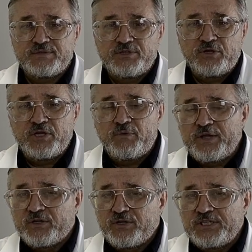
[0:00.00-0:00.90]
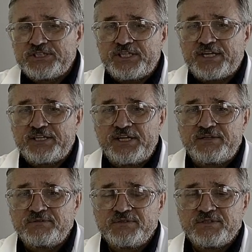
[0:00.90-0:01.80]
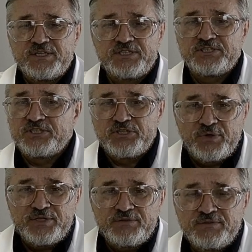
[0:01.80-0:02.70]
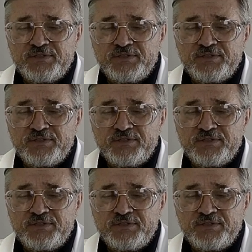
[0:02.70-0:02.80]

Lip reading: the only way to learn this technique is to do it,